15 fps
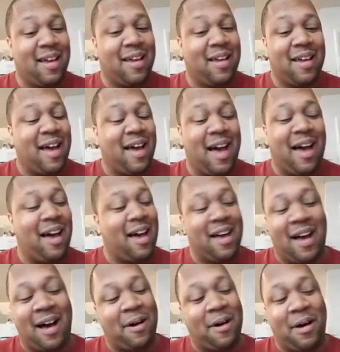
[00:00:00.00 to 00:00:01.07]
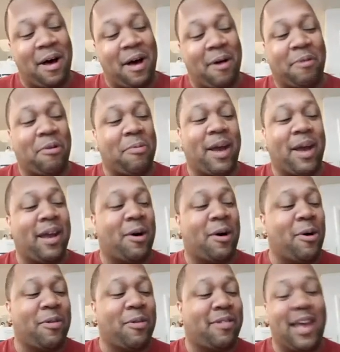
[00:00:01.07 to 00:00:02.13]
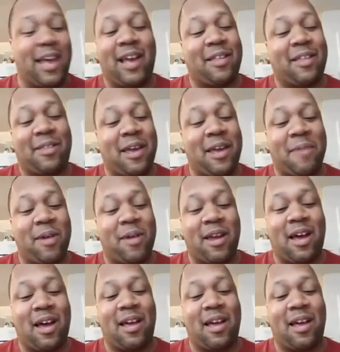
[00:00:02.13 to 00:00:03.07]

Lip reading: I don't know about the whole tanking thing, man.